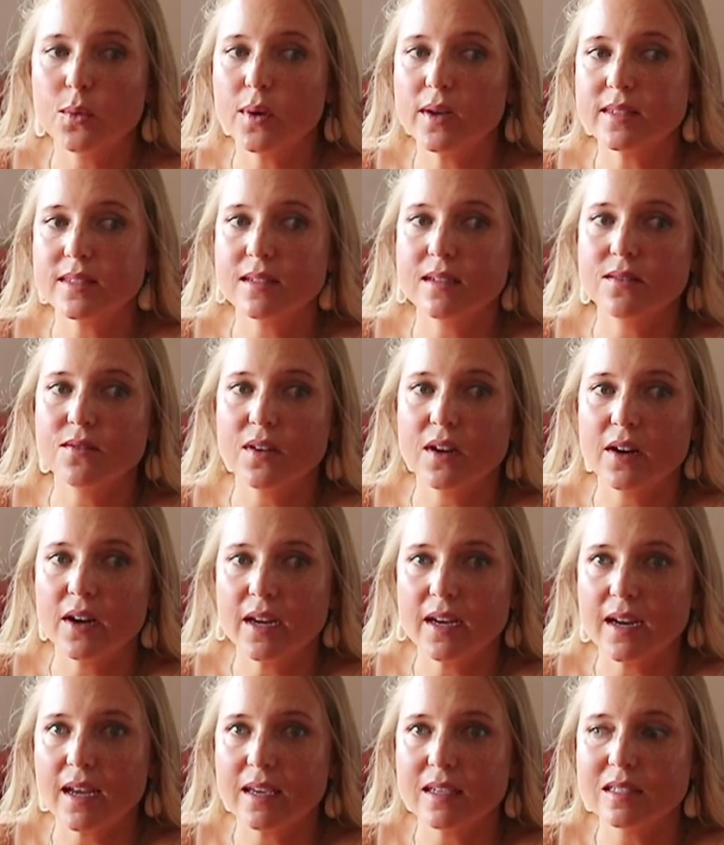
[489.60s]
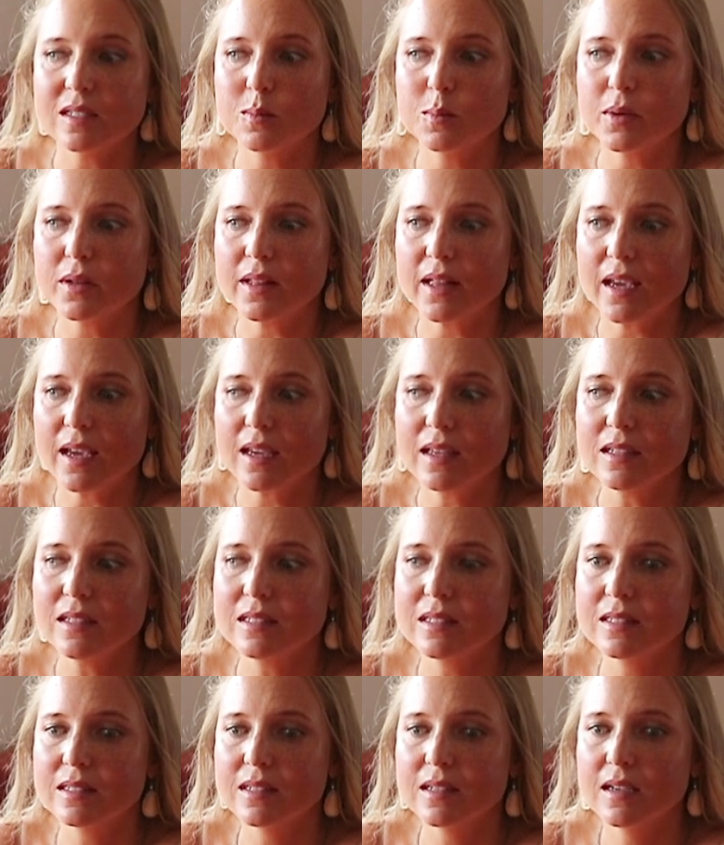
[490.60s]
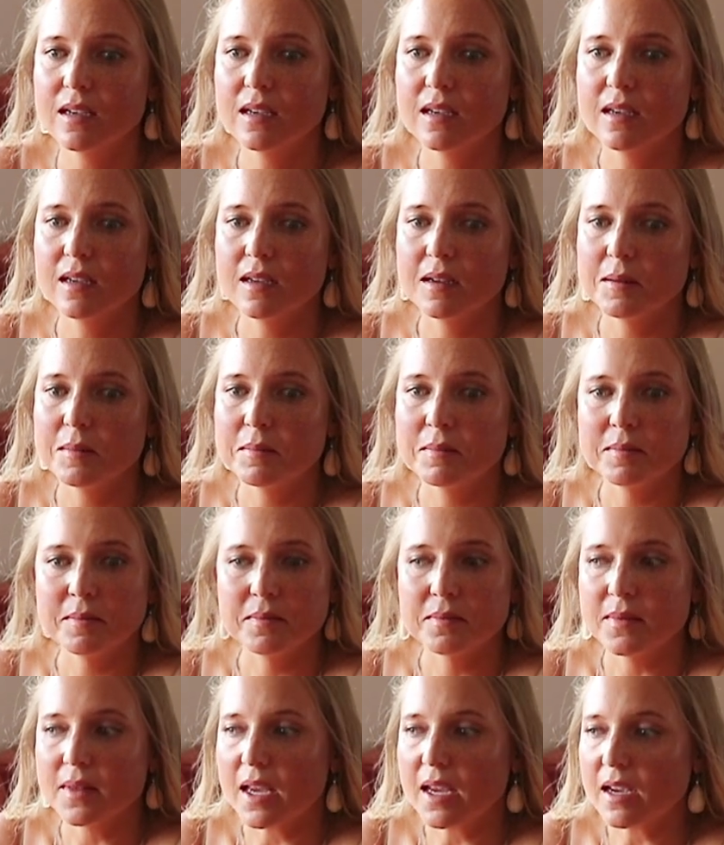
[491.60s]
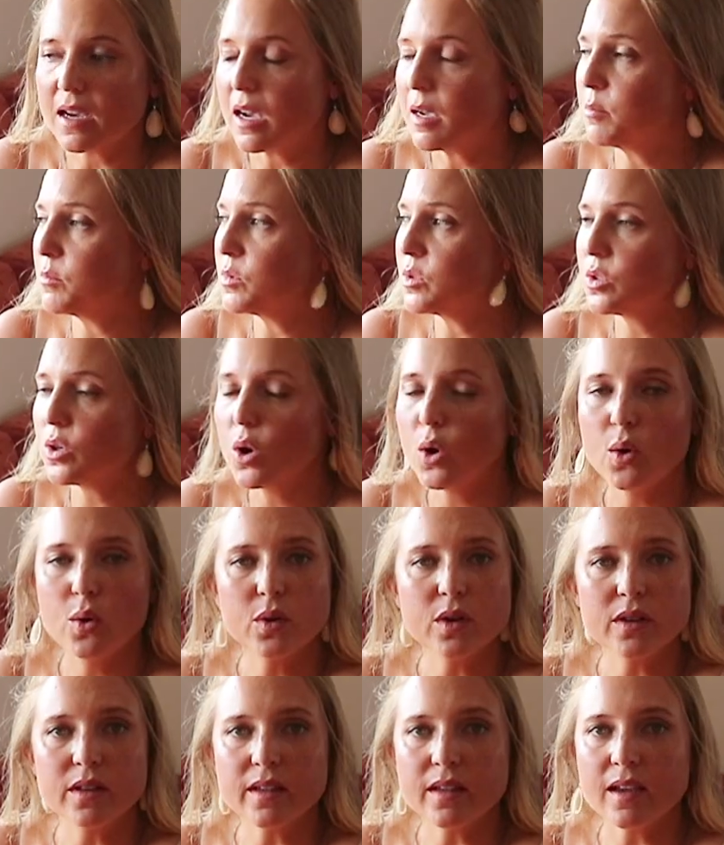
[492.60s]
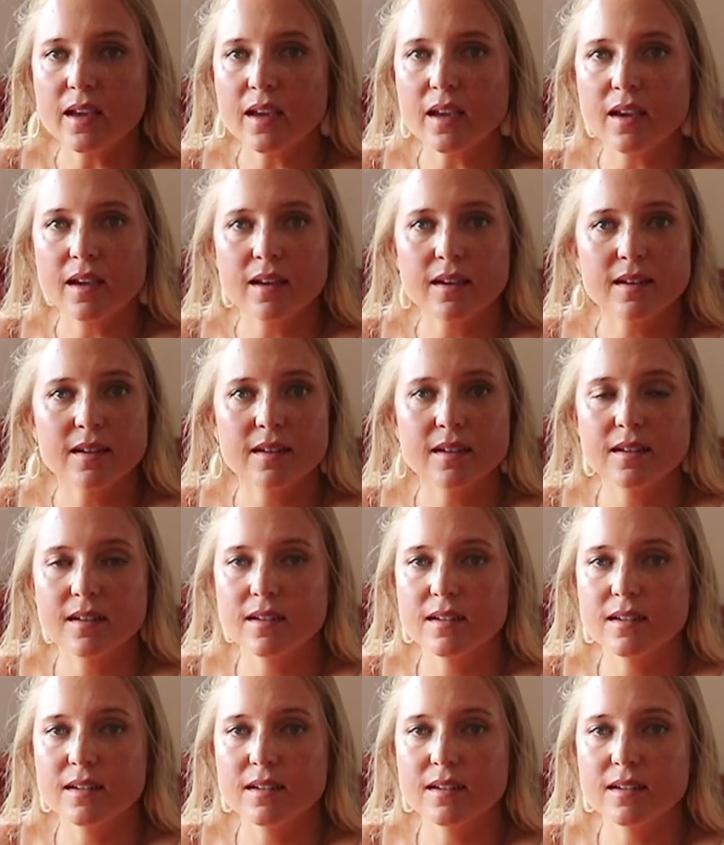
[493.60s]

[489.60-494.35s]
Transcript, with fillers: it wasn't a very nice place, like, I'm totally